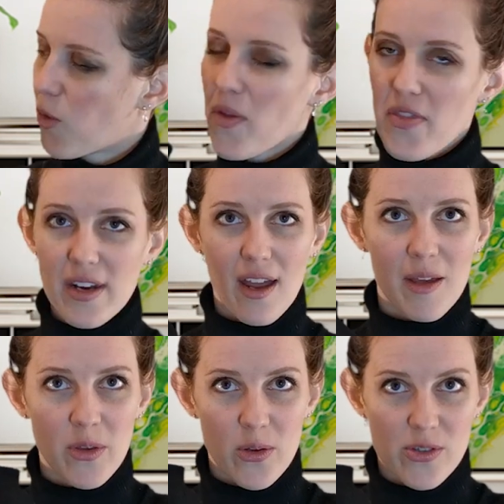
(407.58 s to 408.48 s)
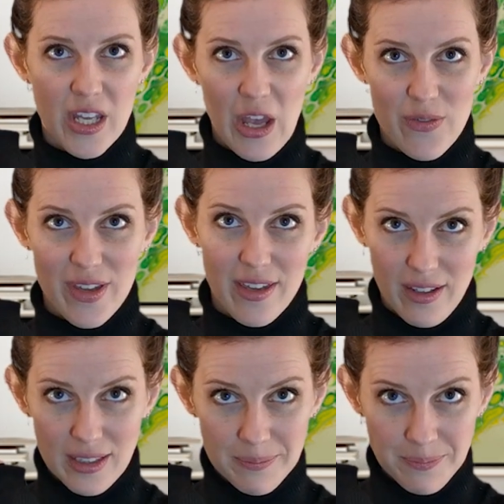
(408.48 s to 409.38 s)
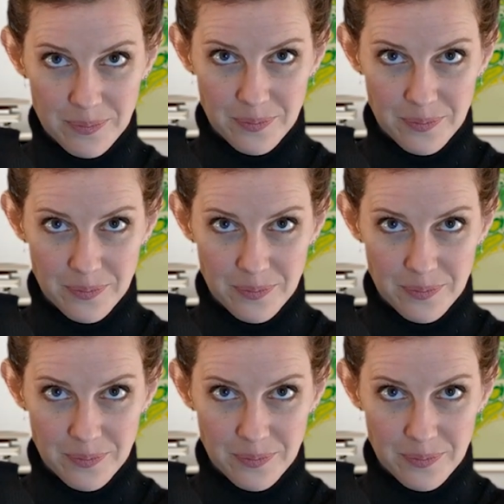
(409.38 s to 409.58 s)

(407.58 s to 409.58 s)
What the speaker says: The one that I'm using over here,